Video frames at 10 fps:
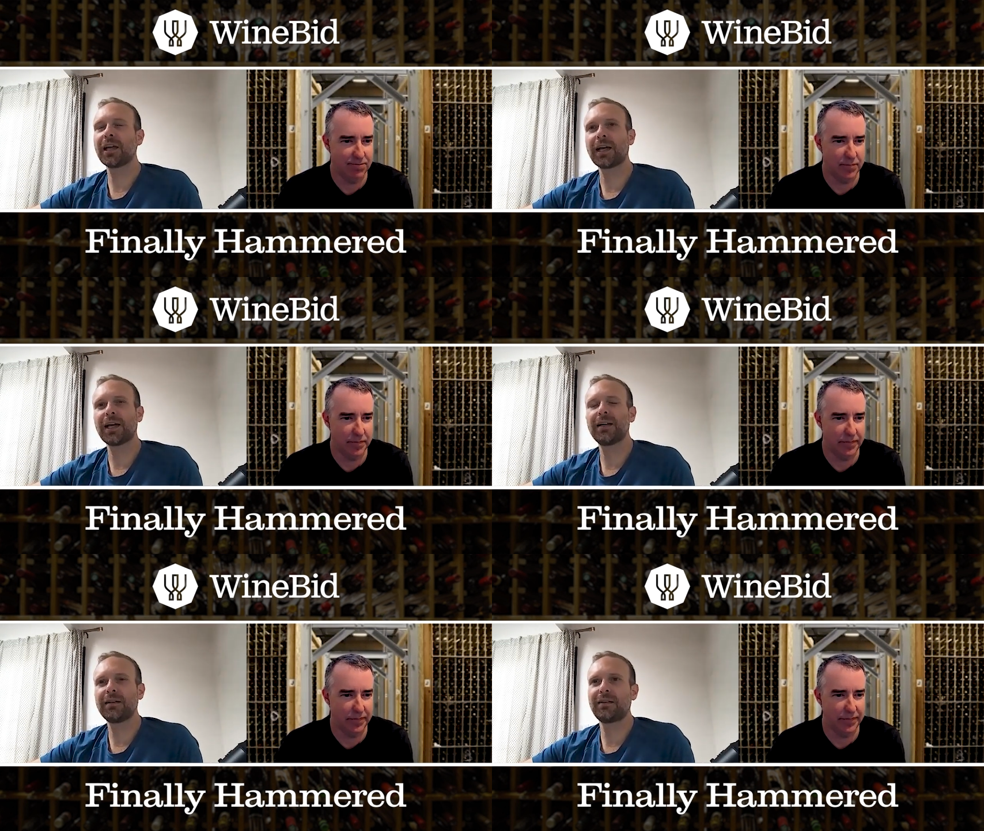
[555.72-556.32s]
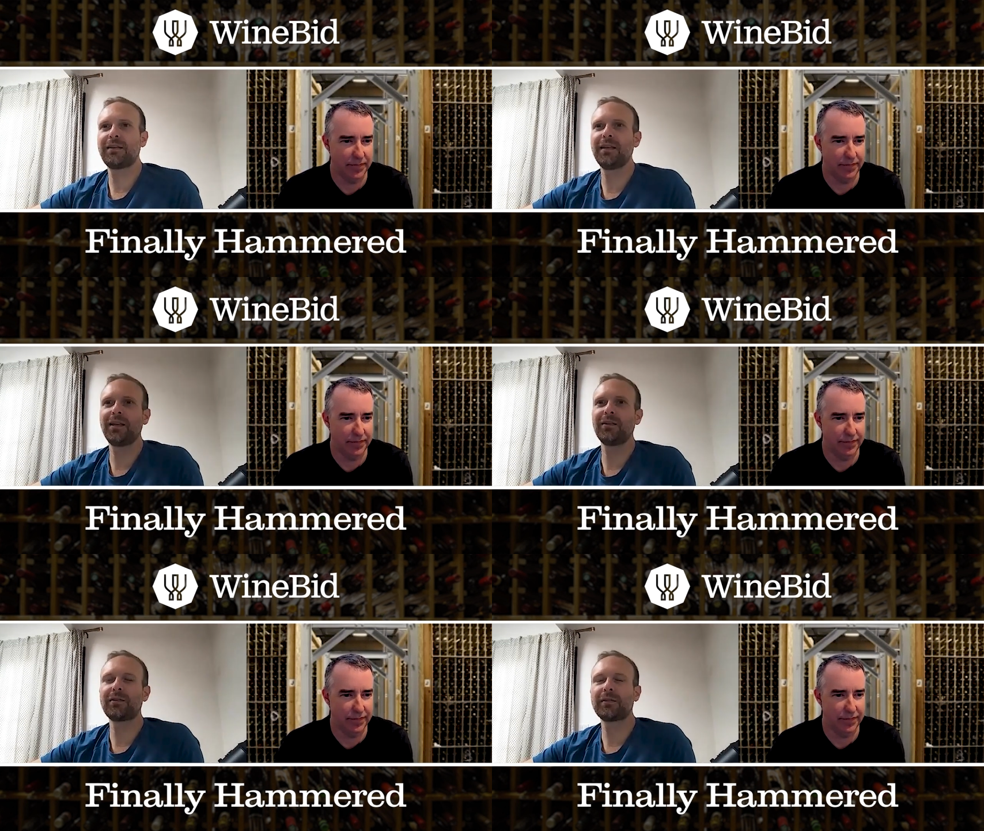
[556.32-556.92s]
Speaker 1: at
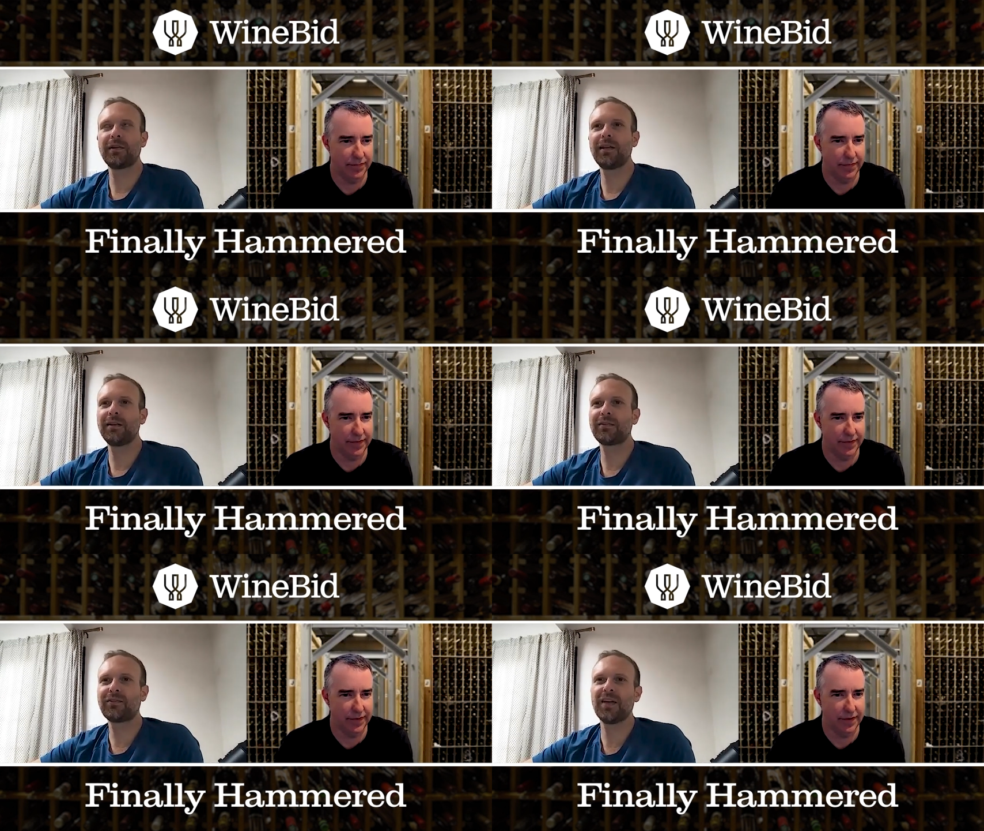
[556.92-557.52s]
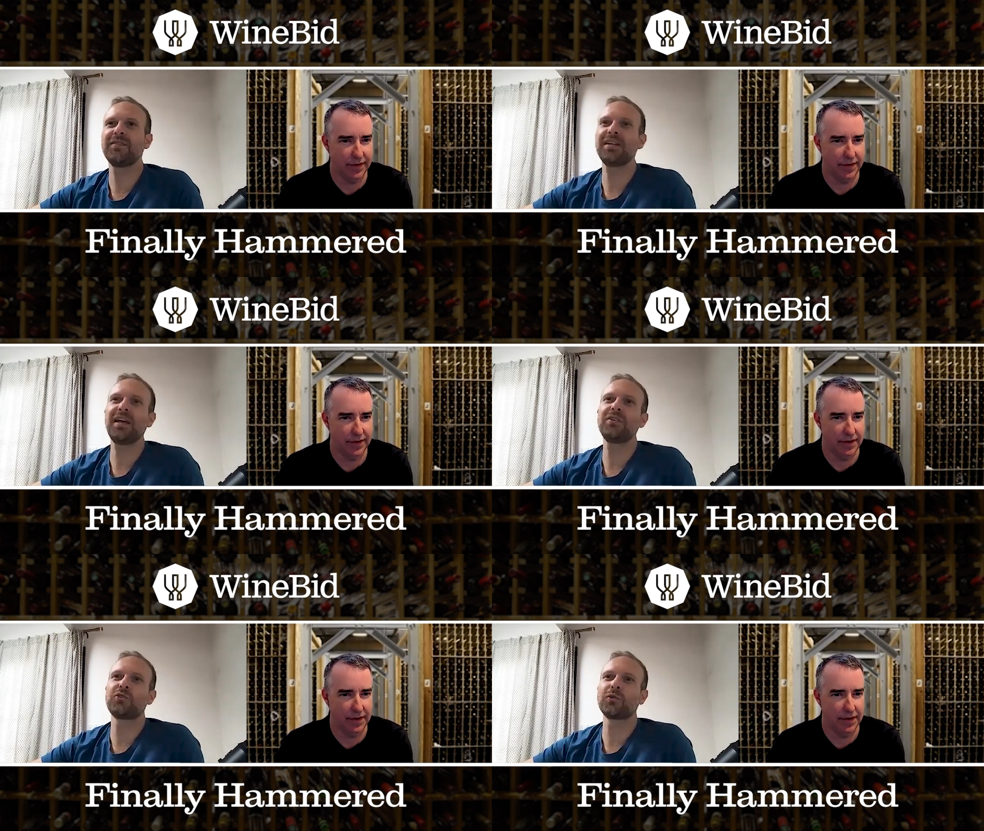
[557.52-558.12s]
this
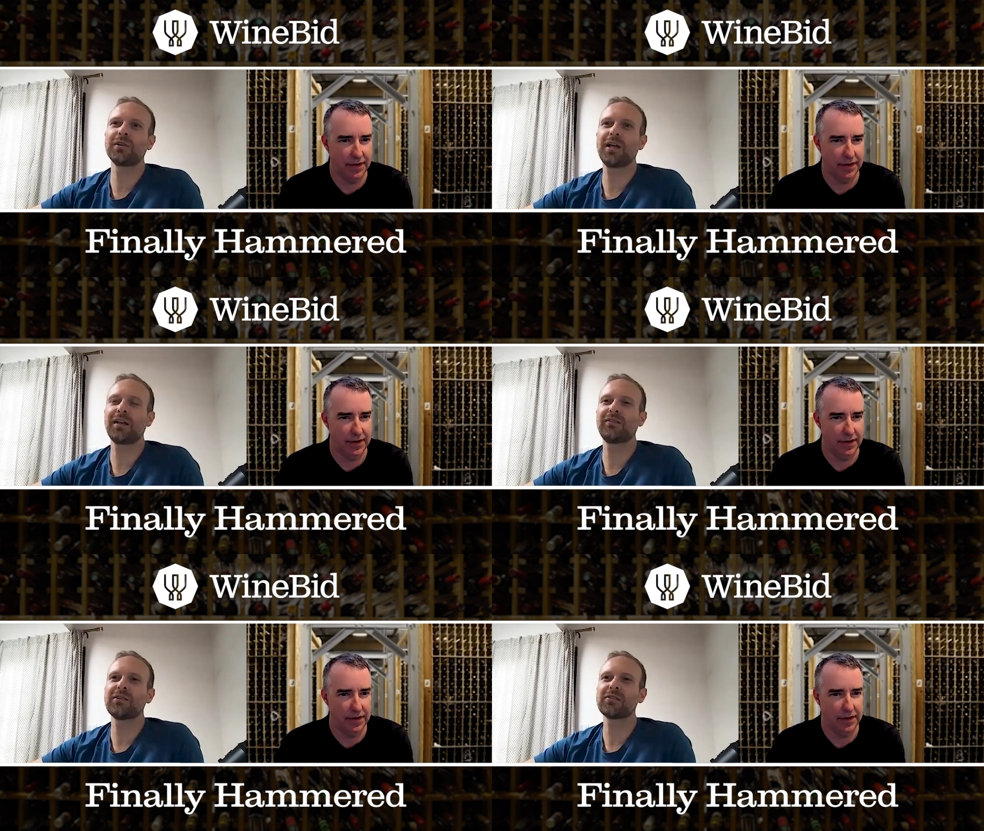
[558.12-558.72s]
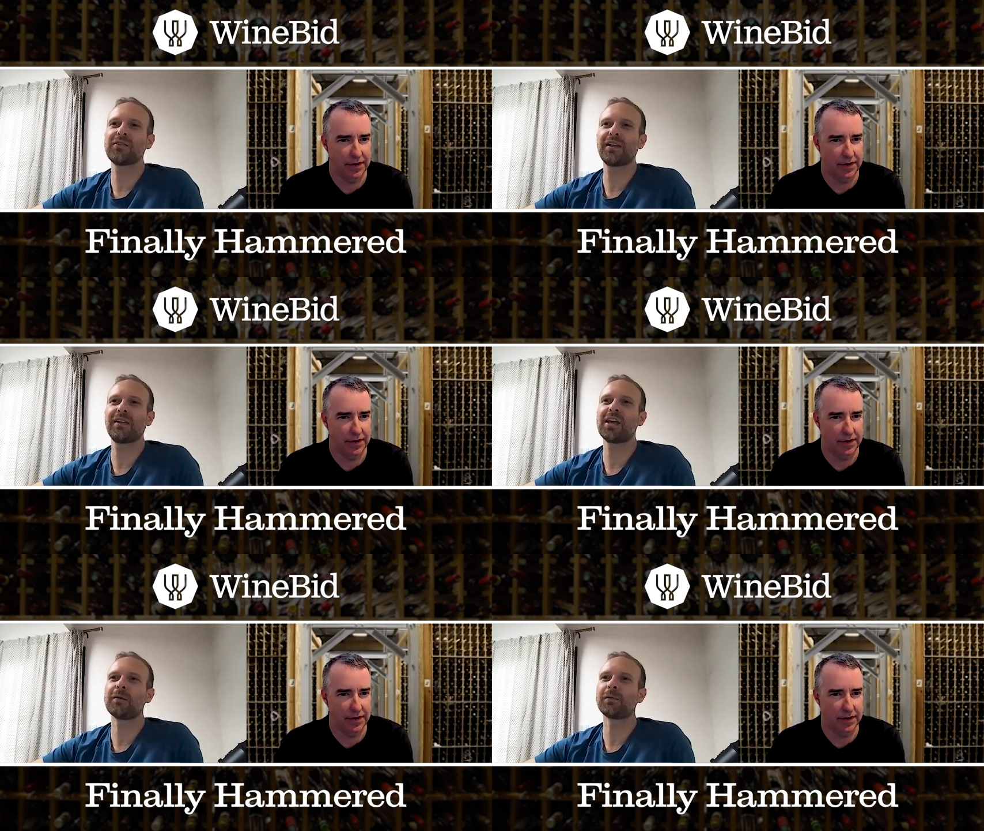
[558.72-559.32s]
78 Jordan Alexander Valley
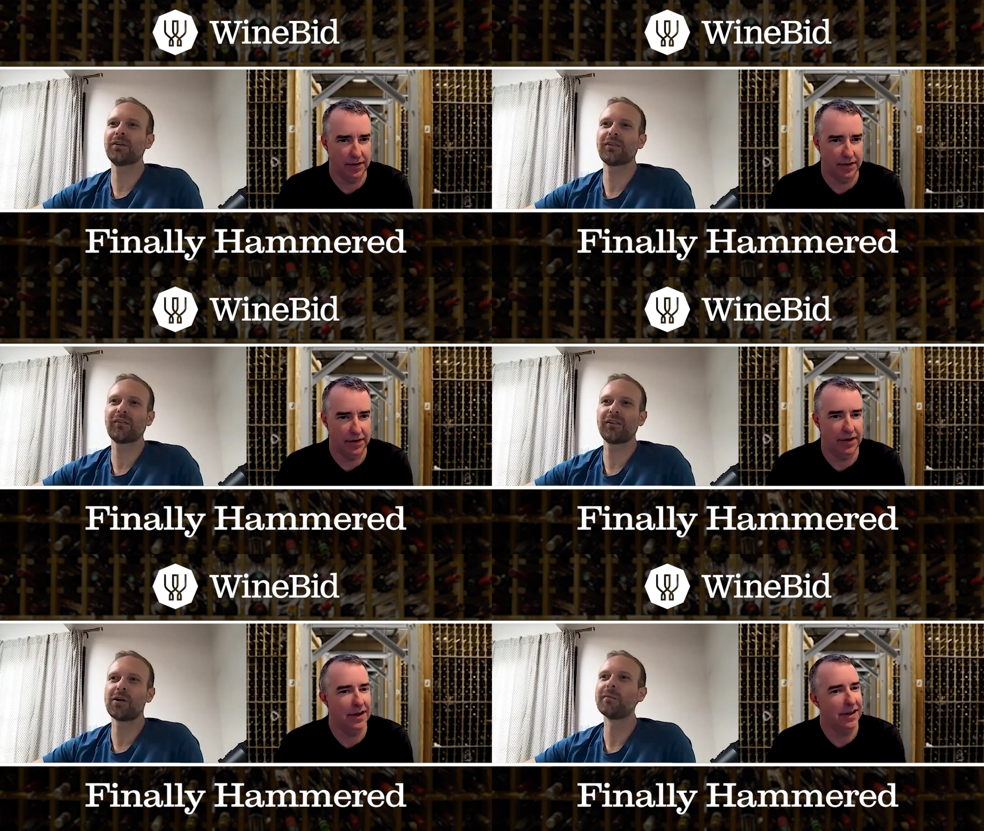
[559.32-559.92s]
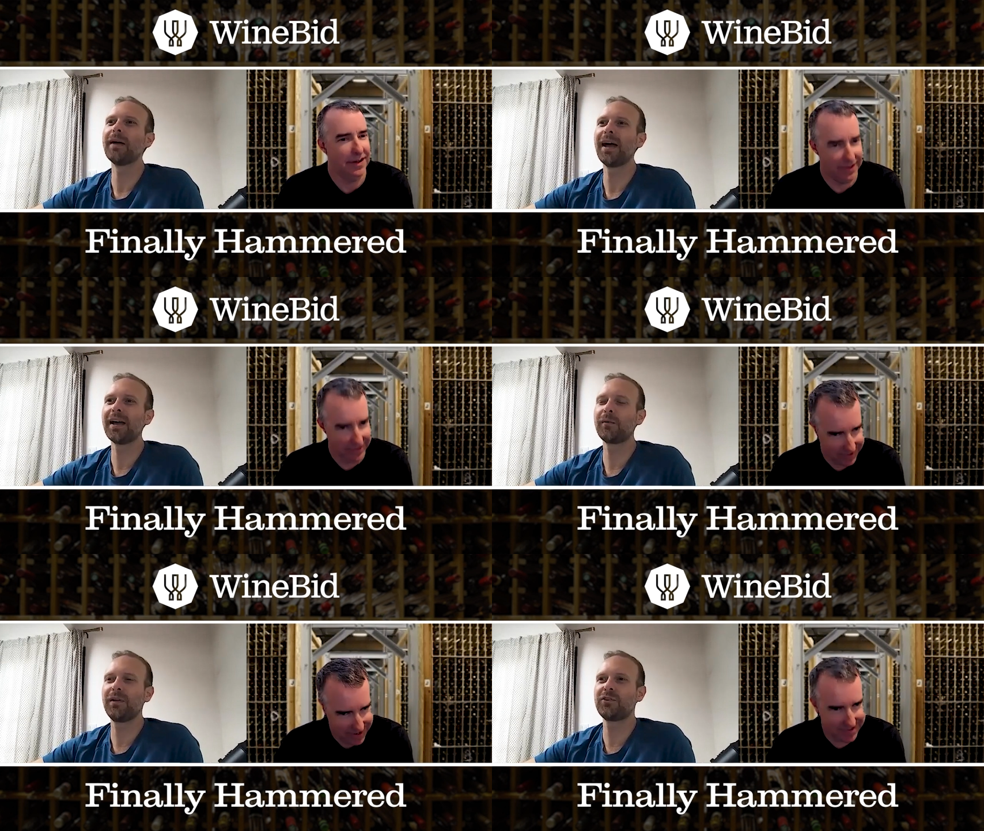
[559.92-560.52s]
Cabernet Sauvignon Mag.
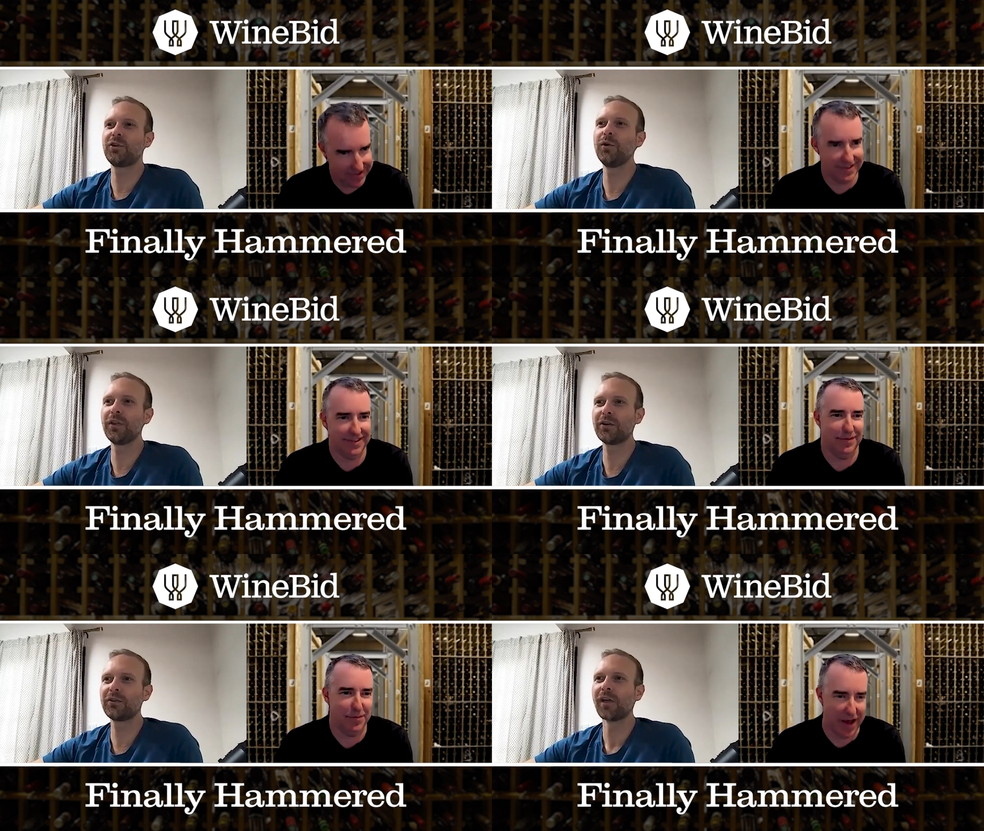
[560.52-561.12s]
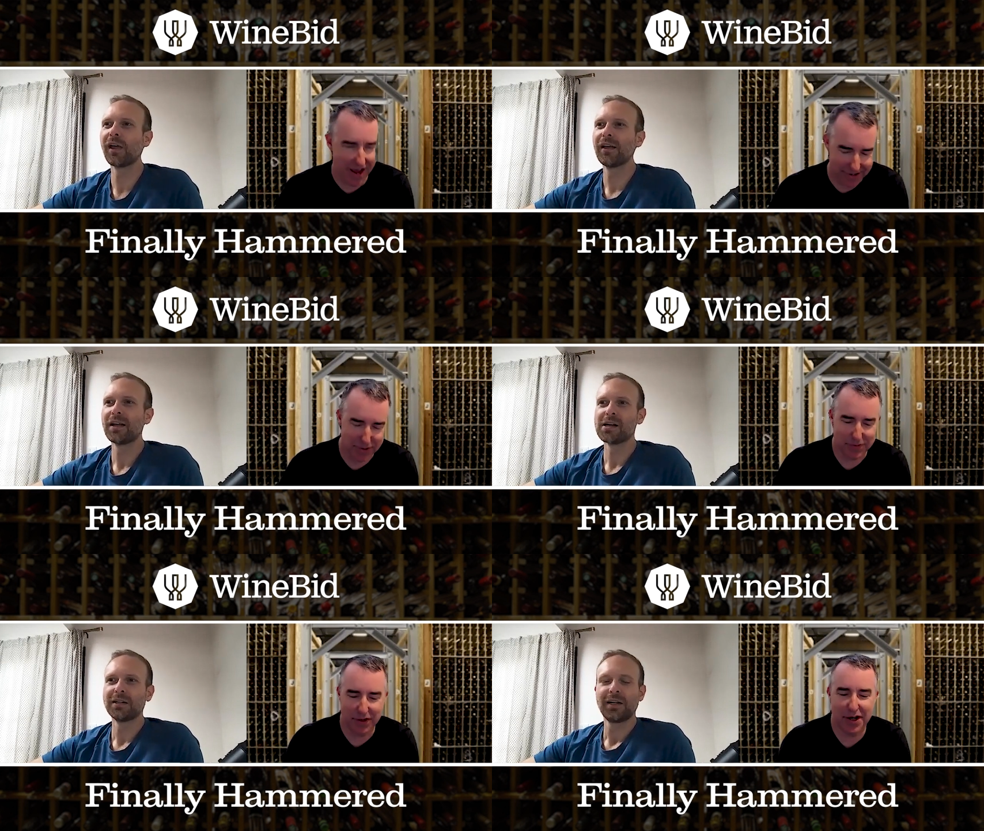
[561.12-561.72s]
Yes, magnums,
Speaker 2: a
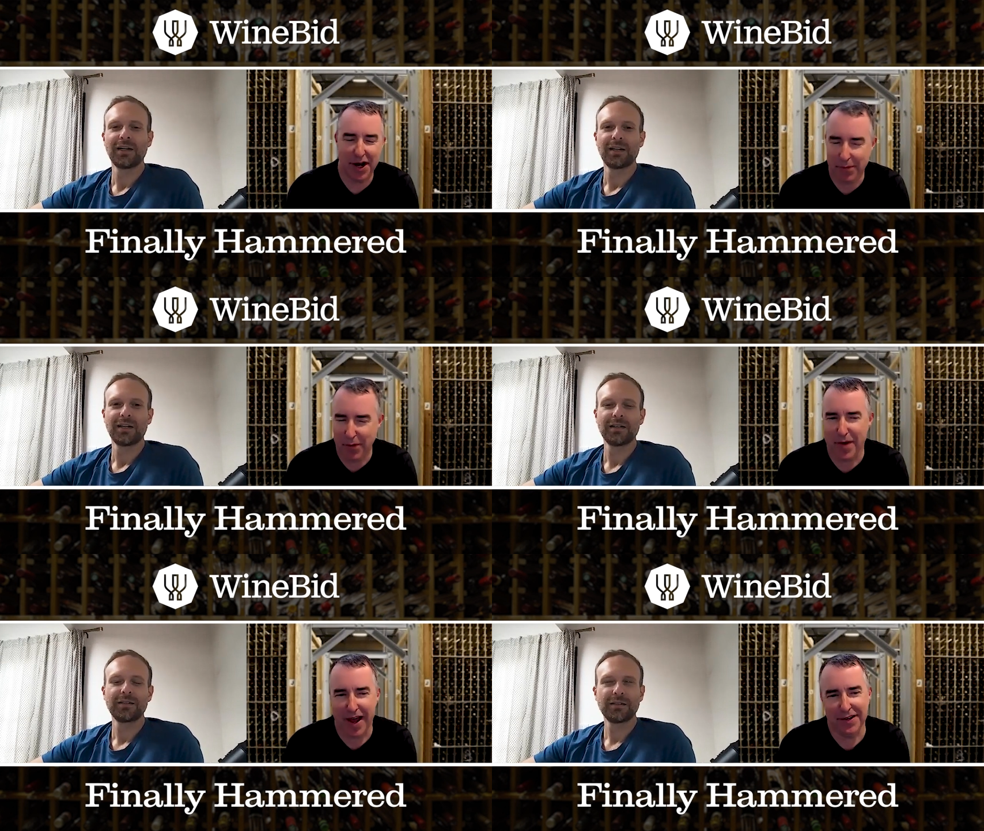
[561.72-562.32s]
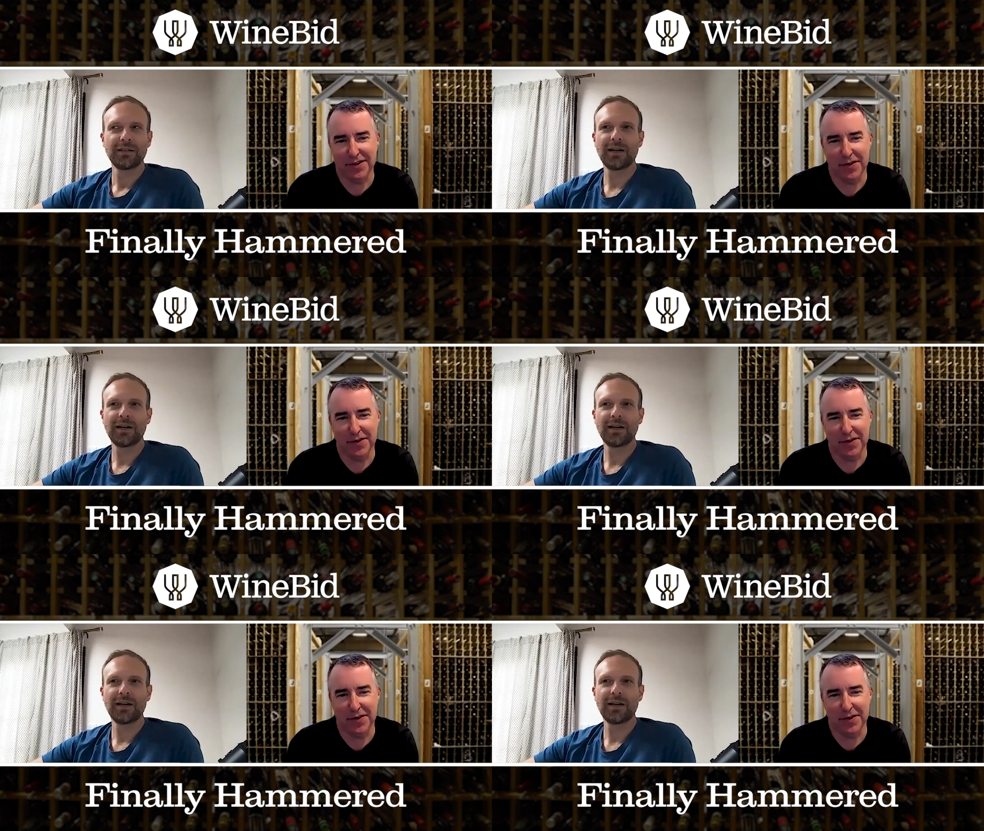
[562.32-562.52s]
couple mags of